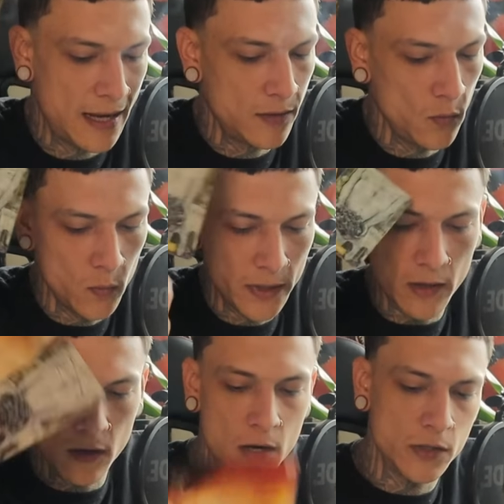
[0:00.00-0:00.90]
and we
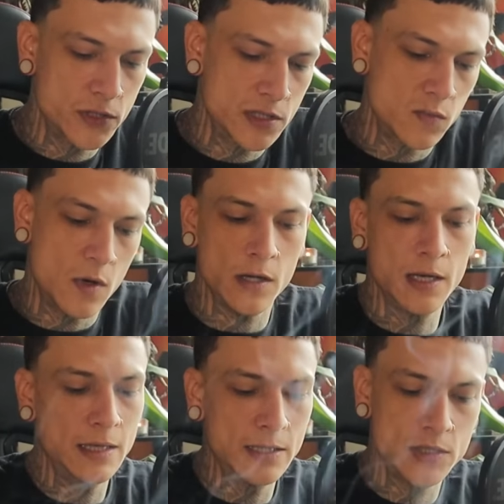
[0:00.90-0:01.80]
are all just
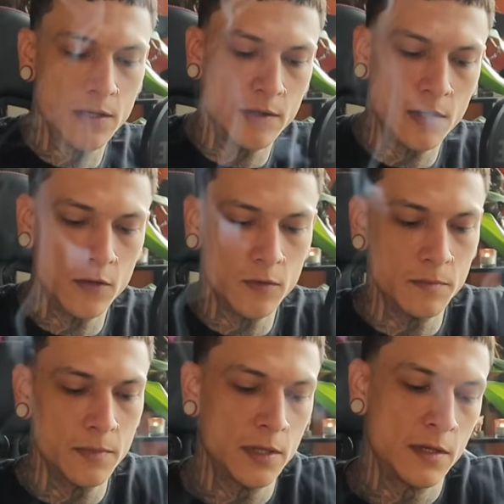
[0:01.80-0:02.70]
walking each other
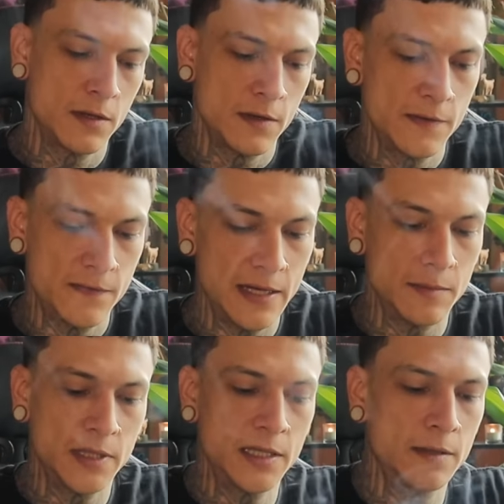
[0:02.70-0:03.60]
home.
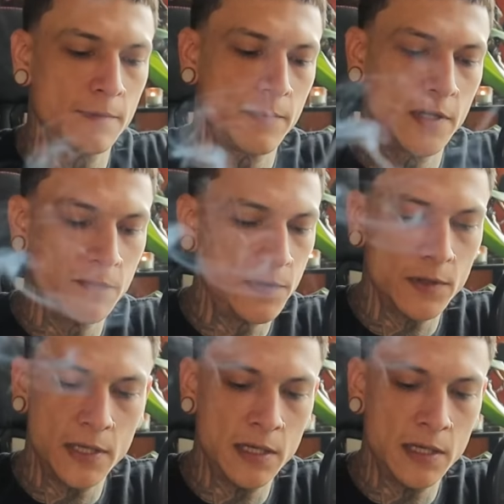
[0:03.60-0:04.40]
Family, if you're